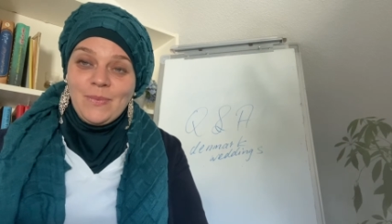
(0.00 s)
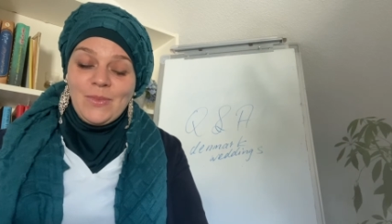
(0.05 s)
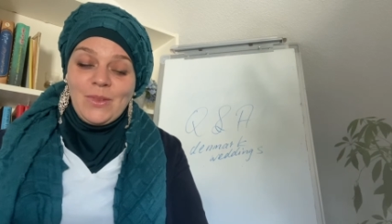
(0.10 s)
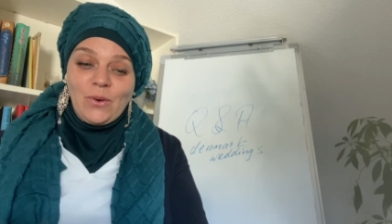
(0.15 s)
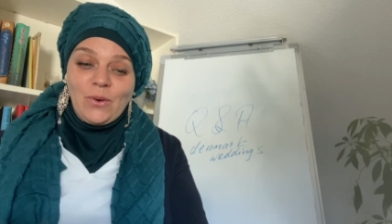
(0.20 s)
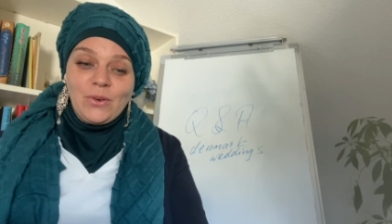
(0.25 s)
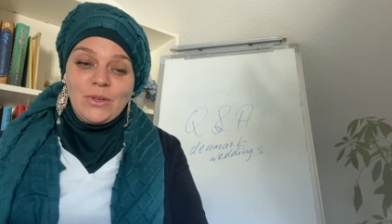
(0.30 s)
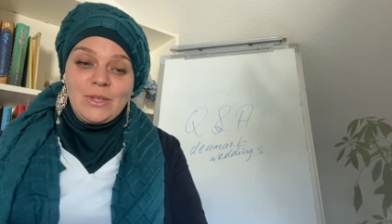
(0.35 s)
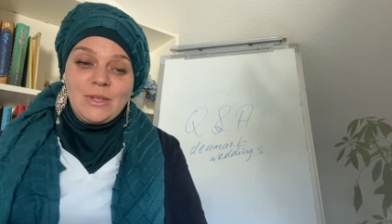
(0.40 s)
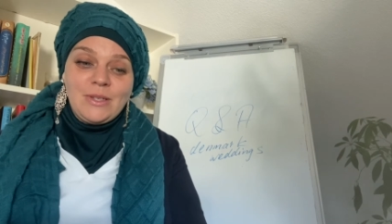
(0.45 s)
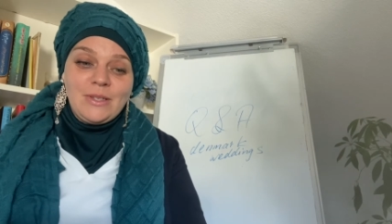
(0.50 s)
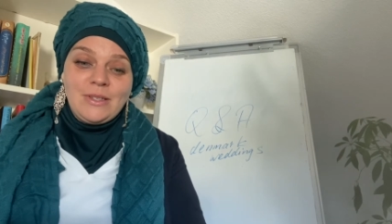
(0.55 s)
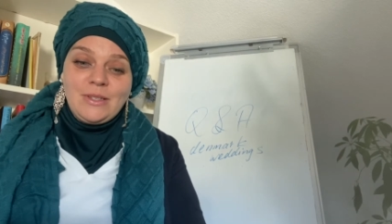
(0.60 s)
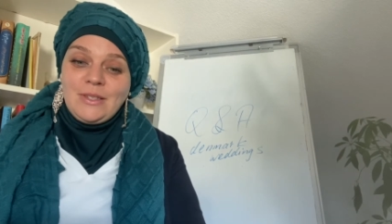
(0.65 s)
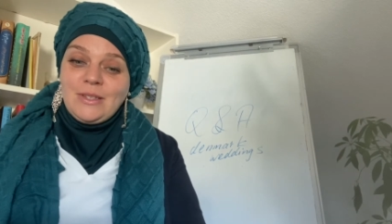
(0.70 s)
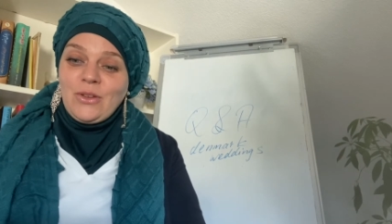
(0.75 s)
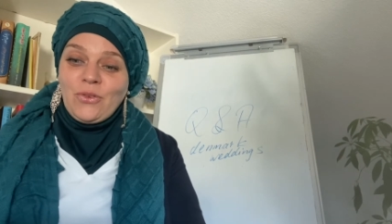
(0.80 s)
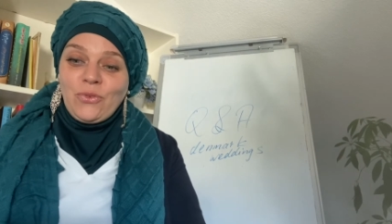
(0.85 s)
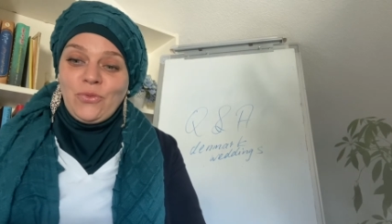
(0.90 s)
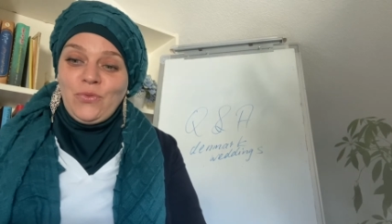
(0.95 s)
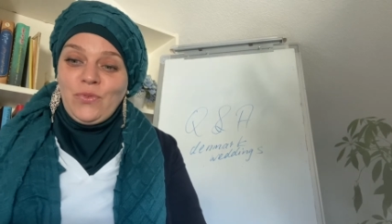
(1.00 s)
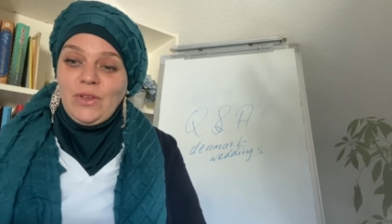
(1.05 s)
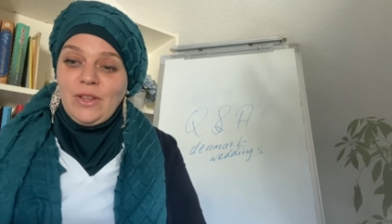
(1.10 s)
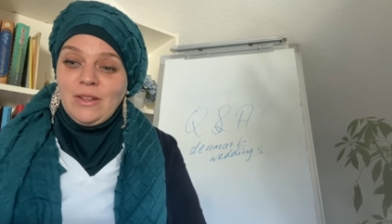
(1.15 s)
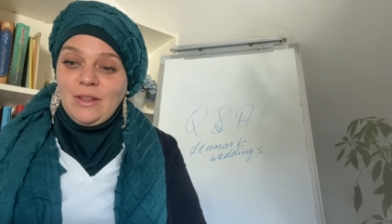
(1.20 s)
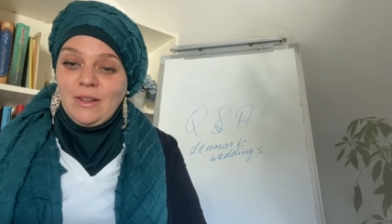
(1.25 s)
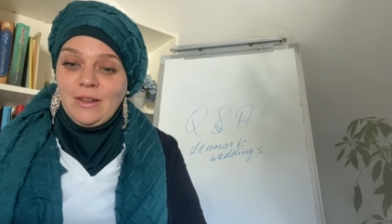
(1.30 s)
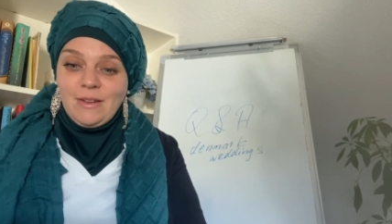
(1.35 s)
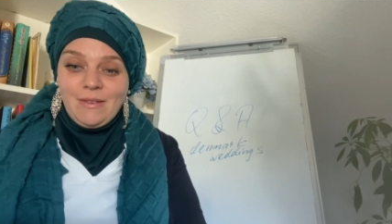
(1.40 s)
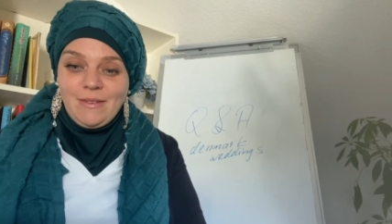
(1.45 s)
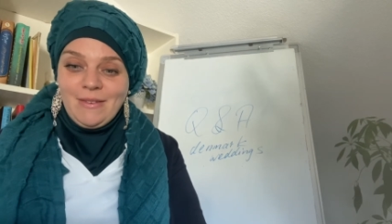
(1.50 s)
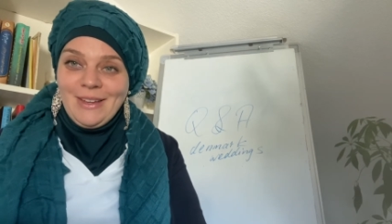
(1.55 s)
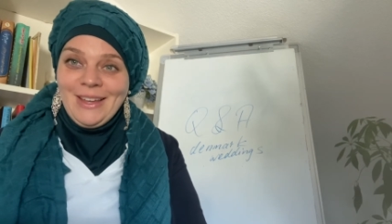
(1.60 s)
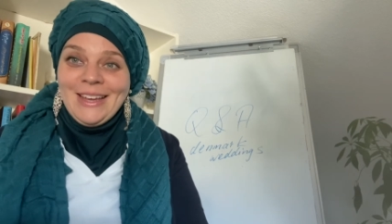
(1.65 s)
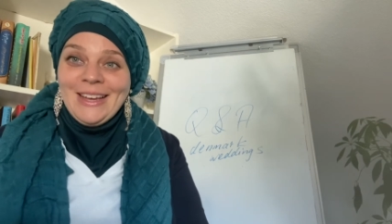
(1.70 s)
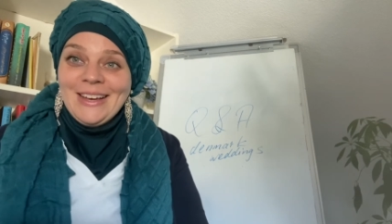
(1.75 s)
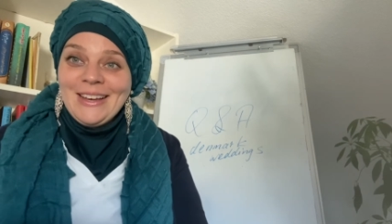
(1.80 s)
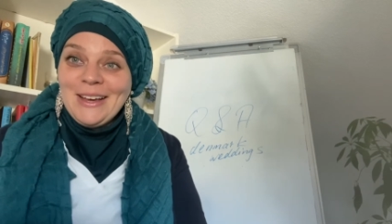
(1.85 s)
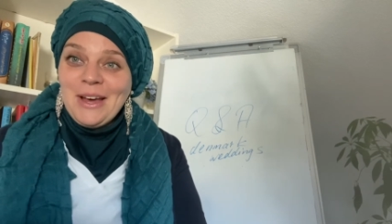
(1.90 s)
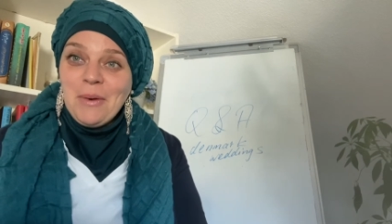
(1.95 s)
Don't feel
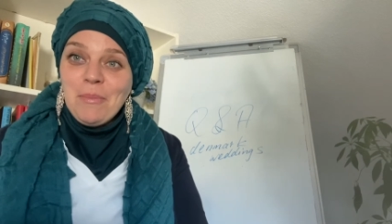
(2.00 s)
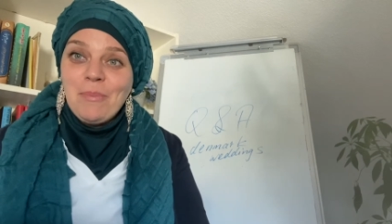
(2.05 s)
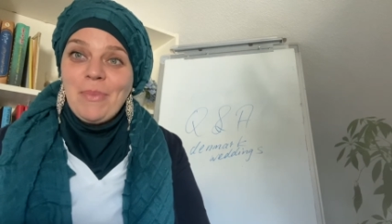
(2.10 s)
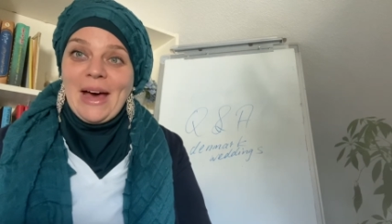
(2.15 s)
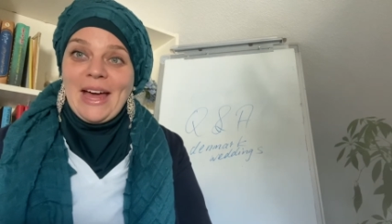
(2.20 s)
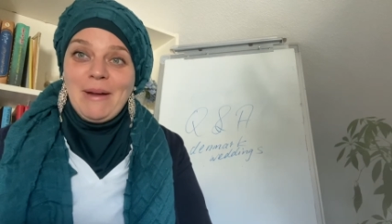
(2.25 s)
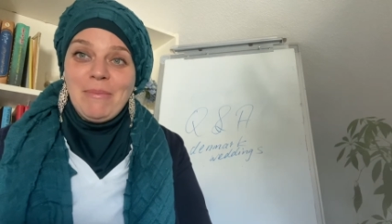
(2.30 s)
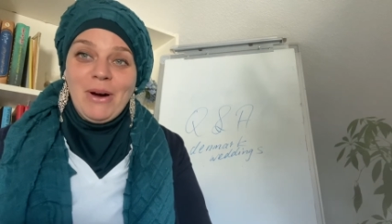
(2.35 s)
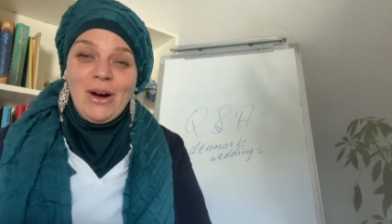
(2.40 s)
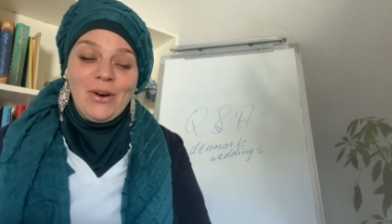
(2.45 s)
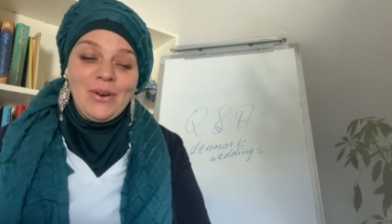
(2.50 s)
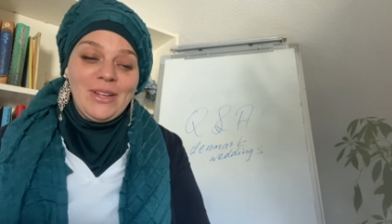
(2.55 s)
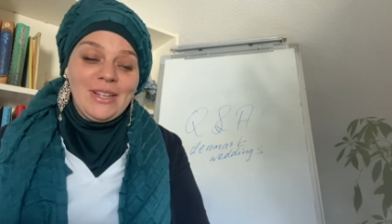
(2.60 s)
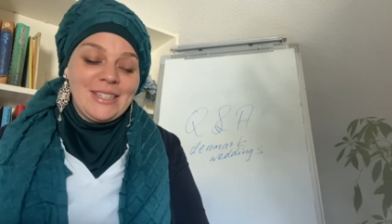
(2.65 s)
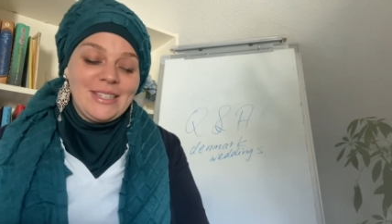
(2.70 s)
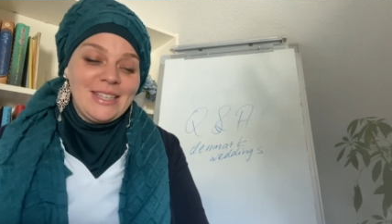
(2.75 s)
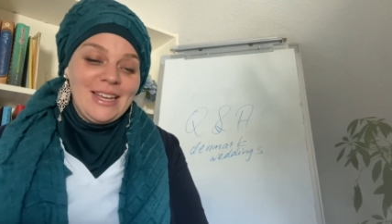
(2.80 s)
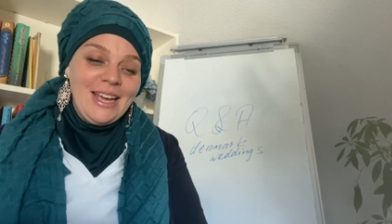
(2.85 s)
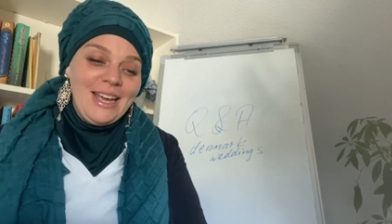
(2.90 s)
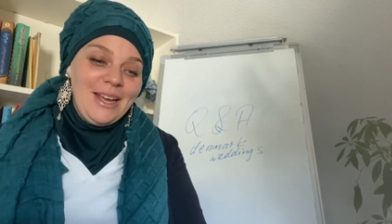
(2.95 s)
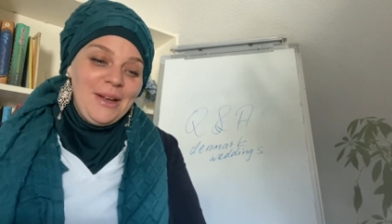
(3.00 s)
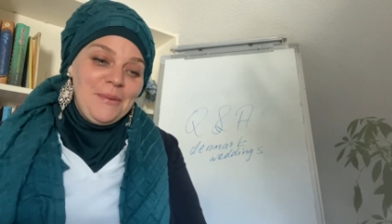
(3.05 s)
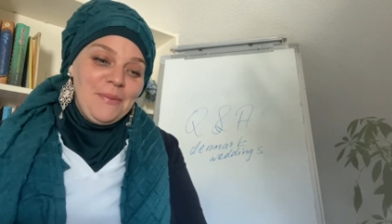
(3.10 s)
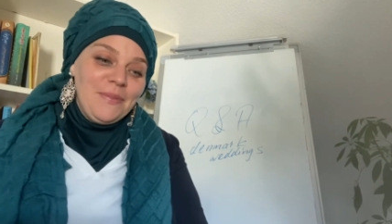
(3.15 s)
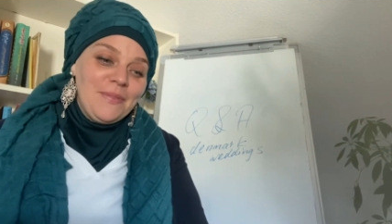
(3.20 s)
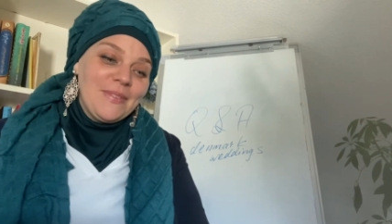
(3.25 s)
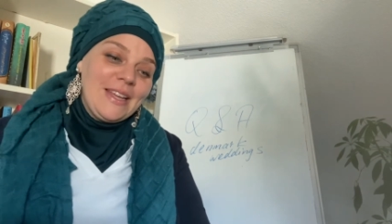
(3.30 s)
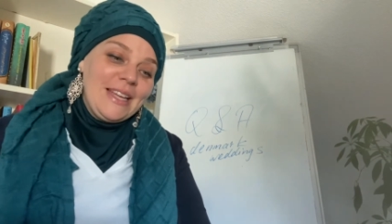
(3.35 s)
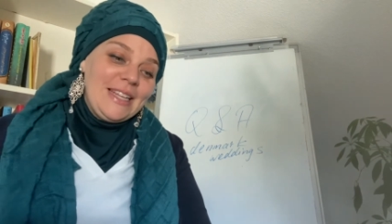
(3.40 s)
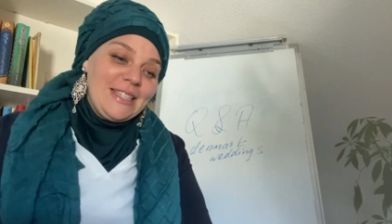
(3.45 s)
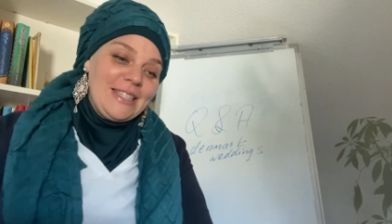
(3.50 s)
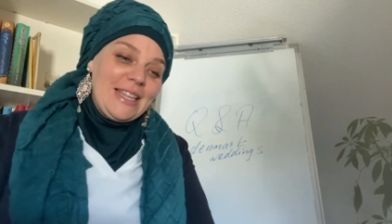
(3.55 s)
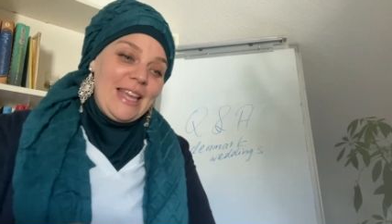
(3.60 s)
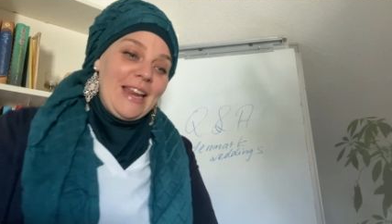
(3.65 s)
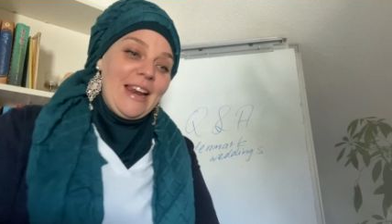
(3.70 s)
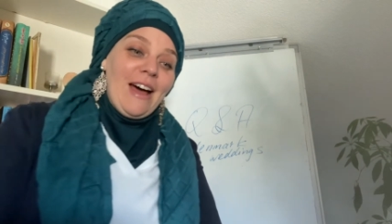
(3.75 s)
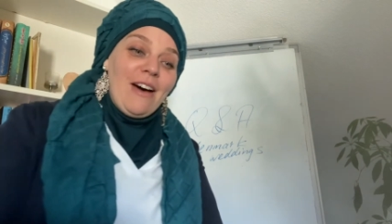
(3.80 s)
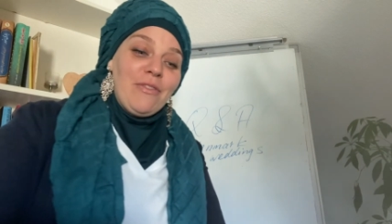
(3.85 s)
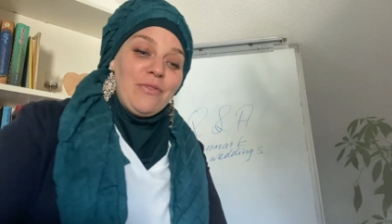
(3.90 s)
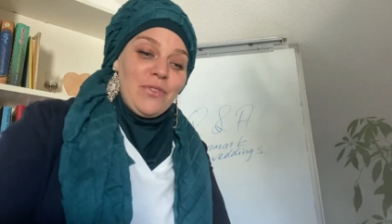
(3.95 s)
bad about it. It's
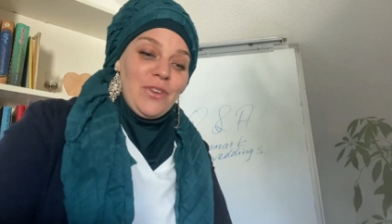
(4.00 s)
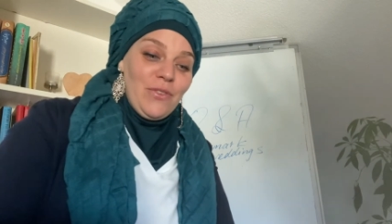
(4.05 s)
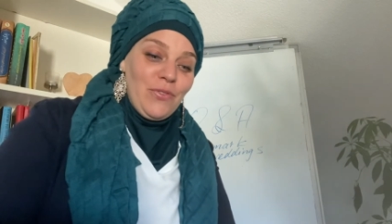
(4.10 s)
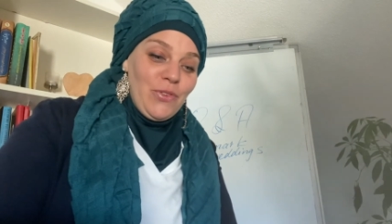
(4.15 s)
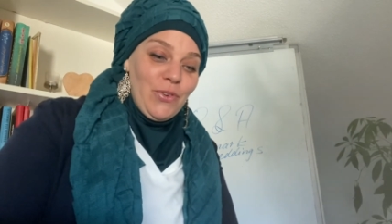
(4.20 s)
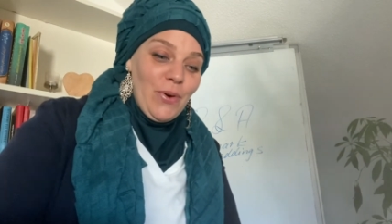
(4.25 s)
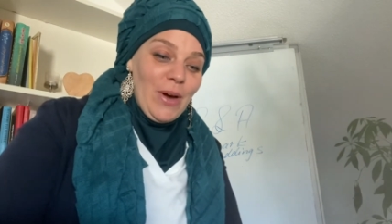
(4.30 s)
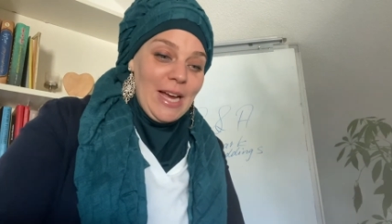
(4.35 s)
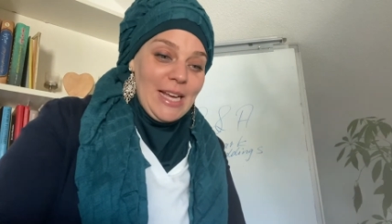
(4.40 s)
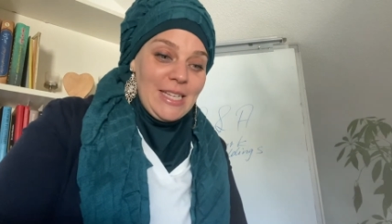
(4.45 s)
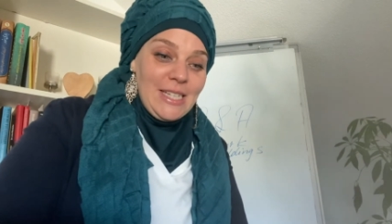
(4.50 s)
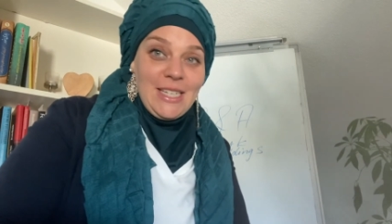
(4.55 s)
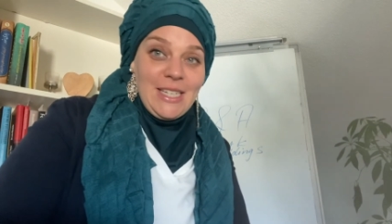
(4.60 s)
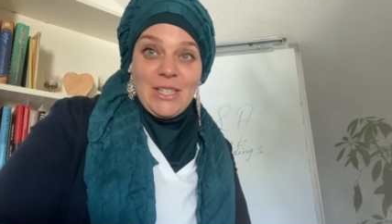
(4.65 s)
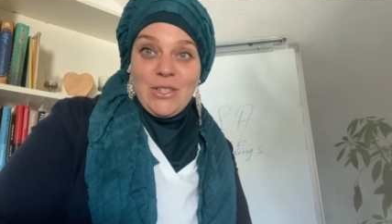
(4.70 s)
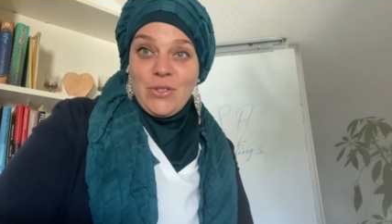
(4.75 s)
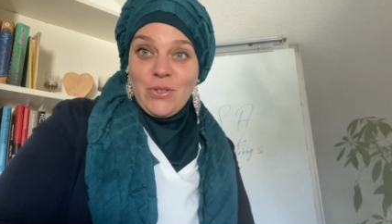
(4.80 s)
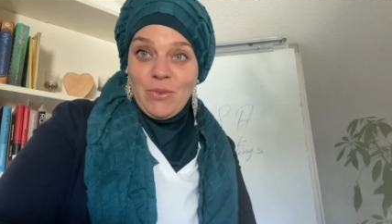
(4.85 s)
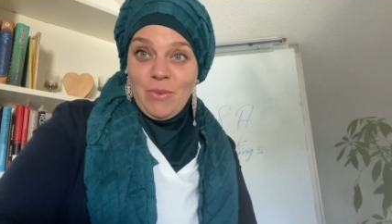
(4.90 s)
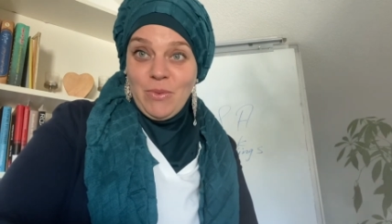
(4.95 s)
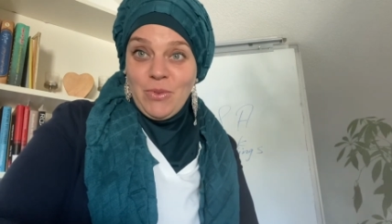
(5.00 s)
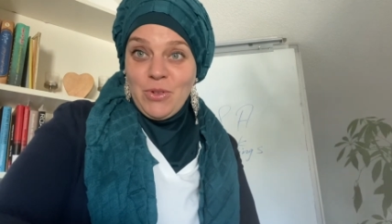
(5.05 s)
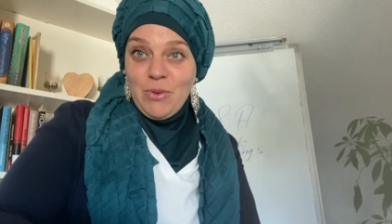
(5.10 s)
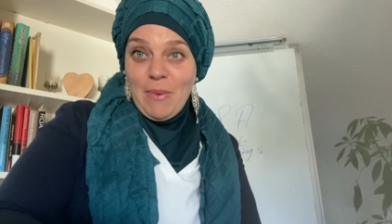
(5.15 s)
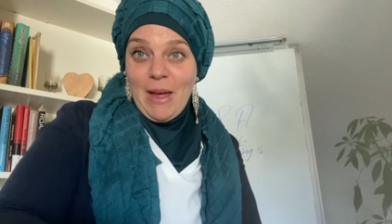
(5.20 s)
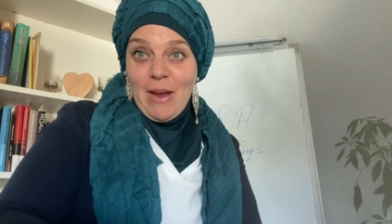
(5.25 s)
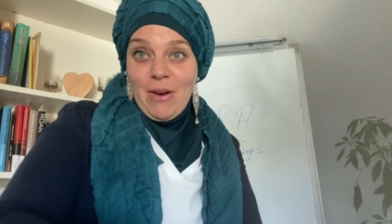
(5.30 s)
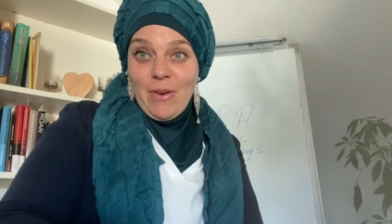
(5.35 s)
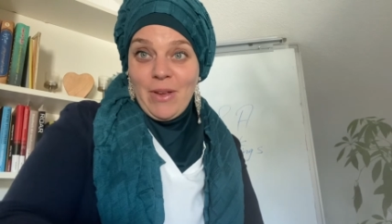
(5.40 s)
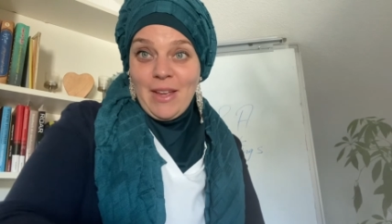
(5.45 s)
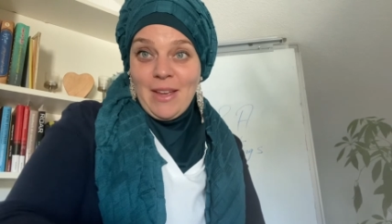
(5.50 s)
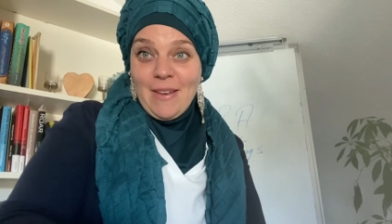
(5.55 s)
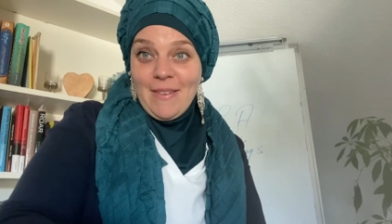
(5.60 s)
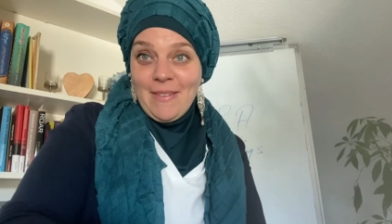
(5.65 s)
enough if you're 18 to marry